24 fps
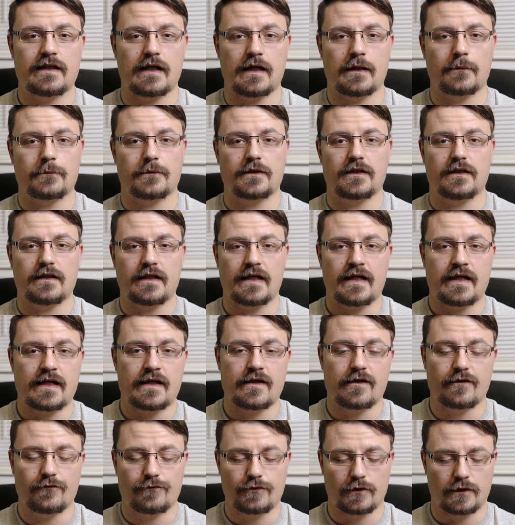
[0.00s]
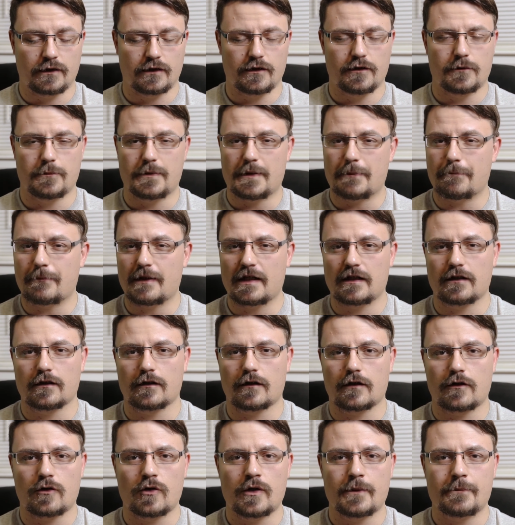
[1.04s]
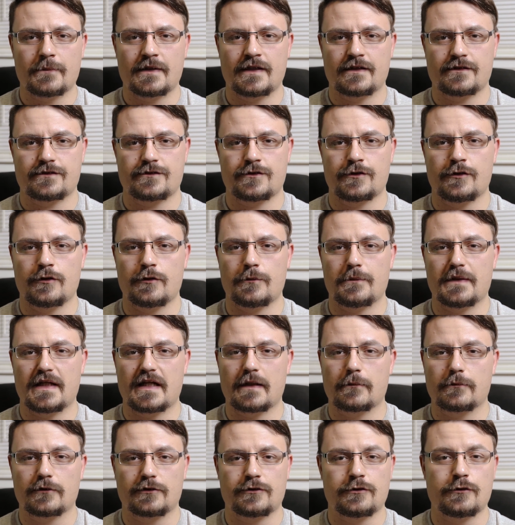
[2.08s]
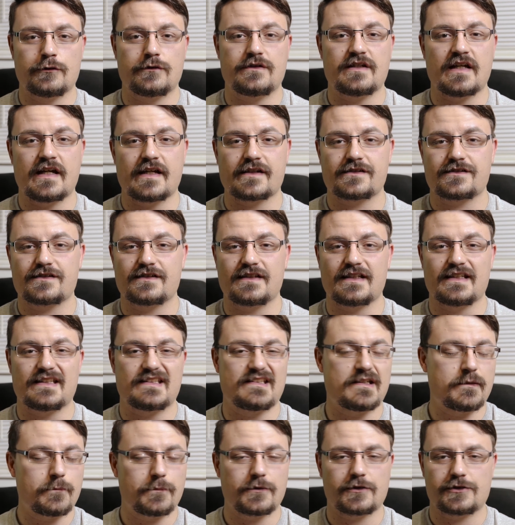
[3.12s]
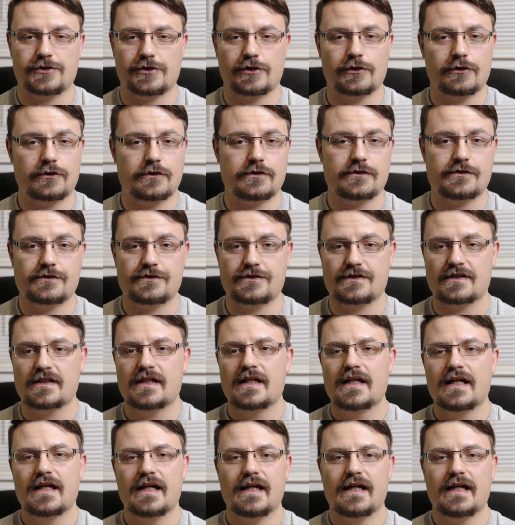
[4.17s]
I'm going to have a little bit better equipment to be able to test the temperatures